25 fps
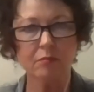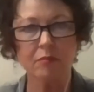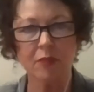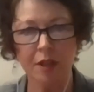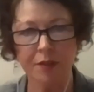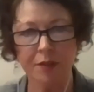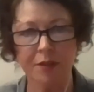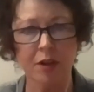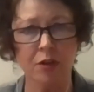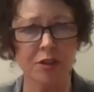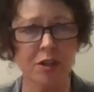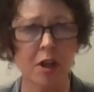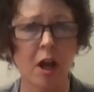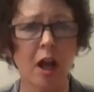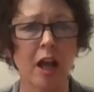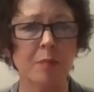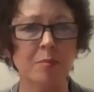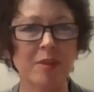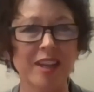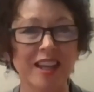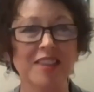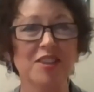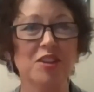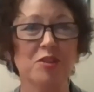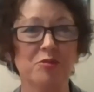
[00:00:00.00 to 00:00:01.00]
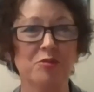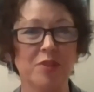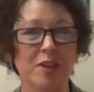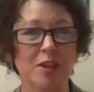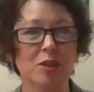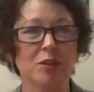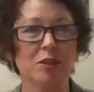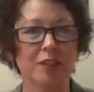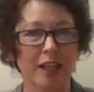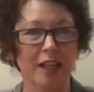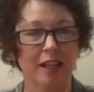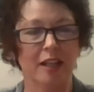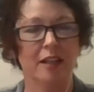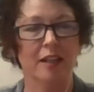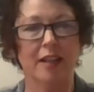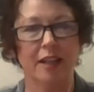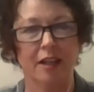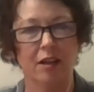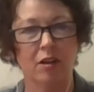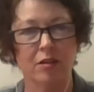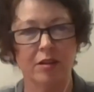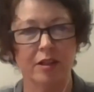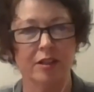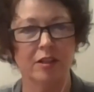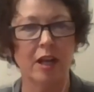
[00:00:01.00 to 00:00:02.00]
their time in the field,
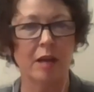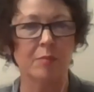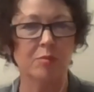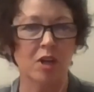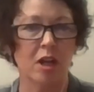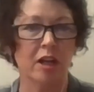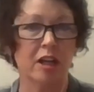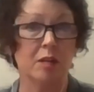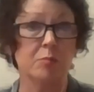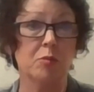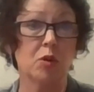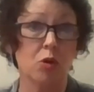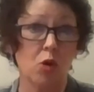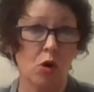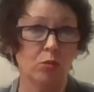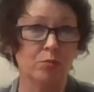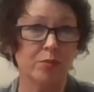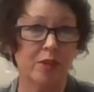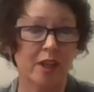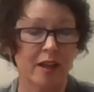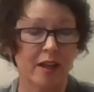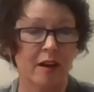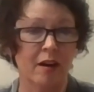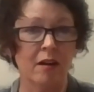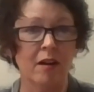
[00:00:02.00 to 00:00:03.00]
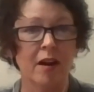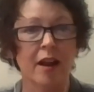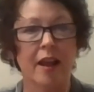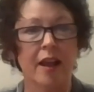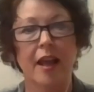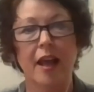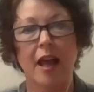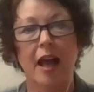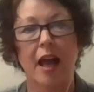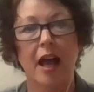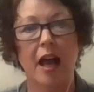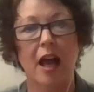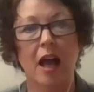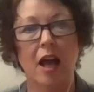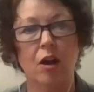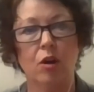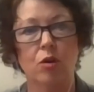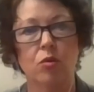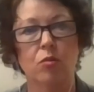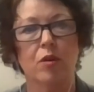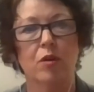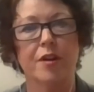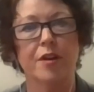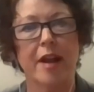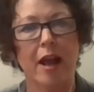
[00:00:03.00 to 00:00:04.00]
I'm talking about home care,
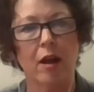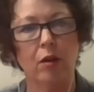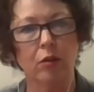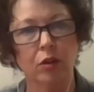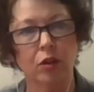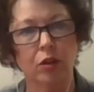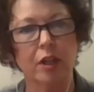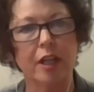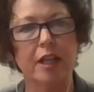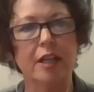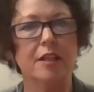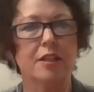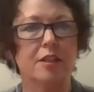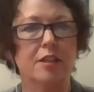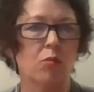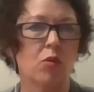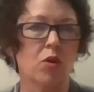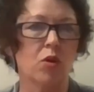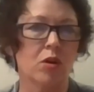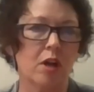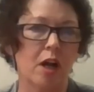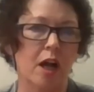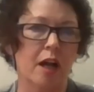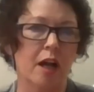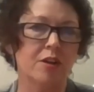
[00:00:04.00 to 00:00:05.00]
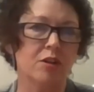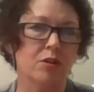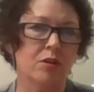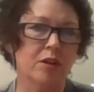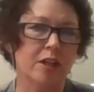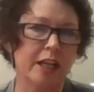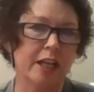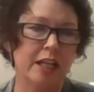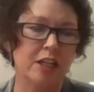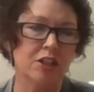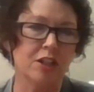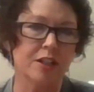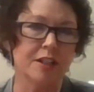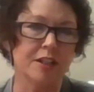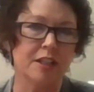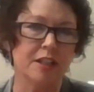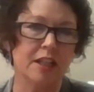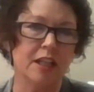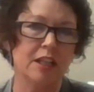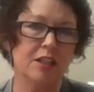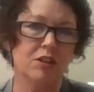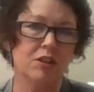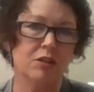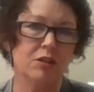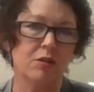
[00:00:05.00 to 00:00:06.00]
who are now looking to work under an
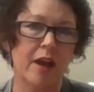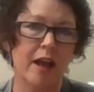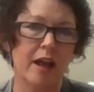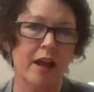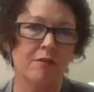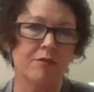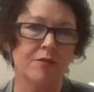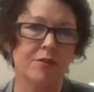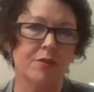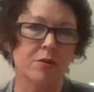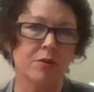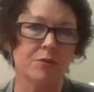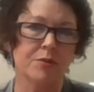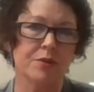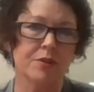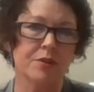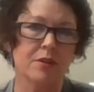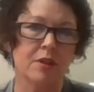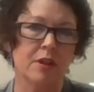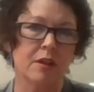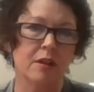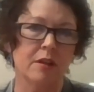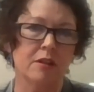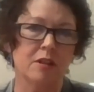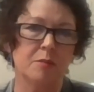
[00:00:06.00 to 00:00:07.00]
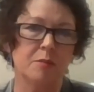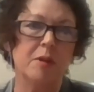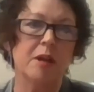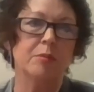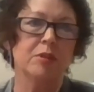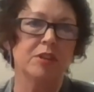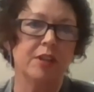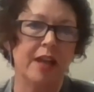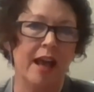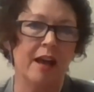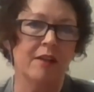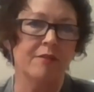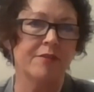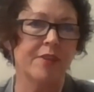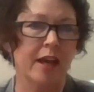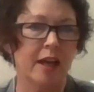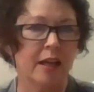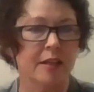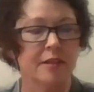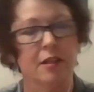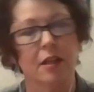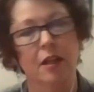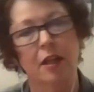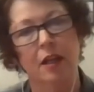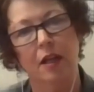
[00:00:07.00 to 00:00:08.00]
agency to have those, to be able to have that
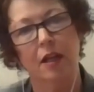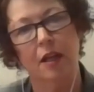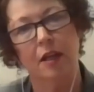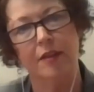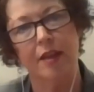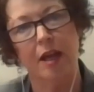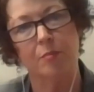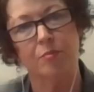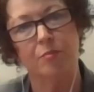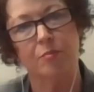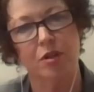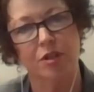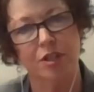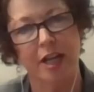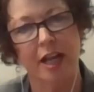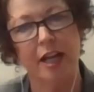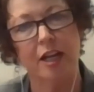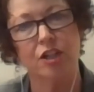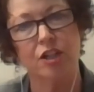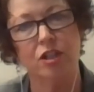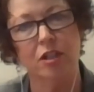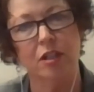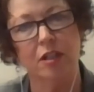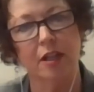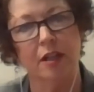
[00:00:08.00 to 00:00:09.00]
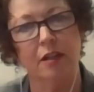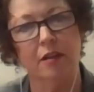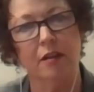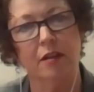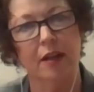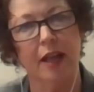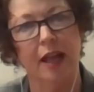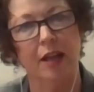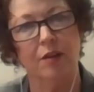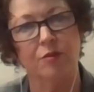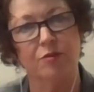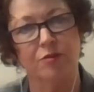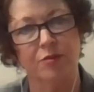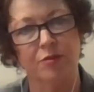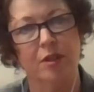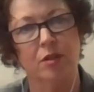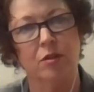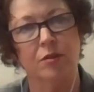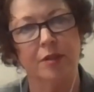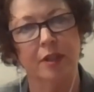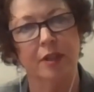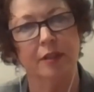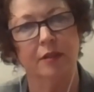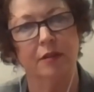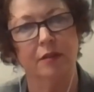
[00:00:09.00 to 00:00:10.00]
protection and feel
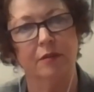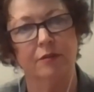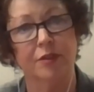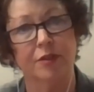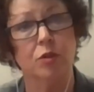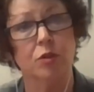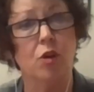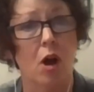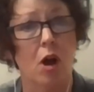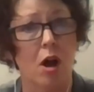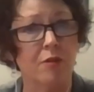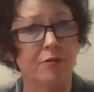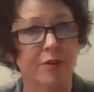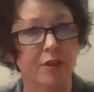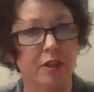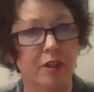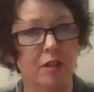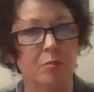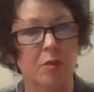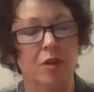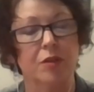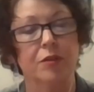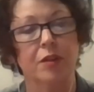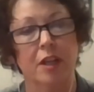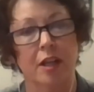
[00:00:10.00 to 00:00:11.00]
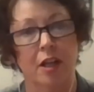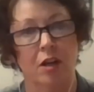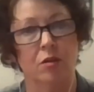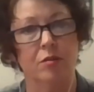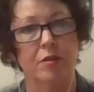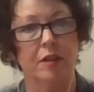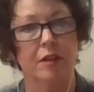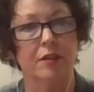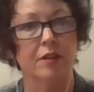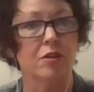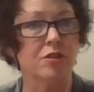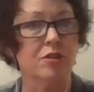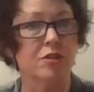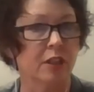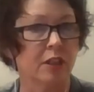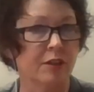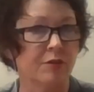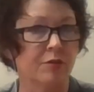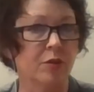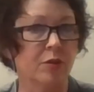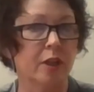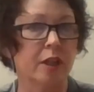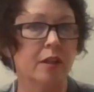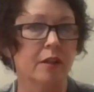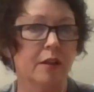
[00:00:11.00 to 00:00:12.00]
confident about the care that they're
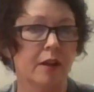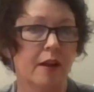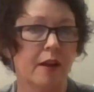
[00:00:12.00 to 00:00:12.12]
delivering.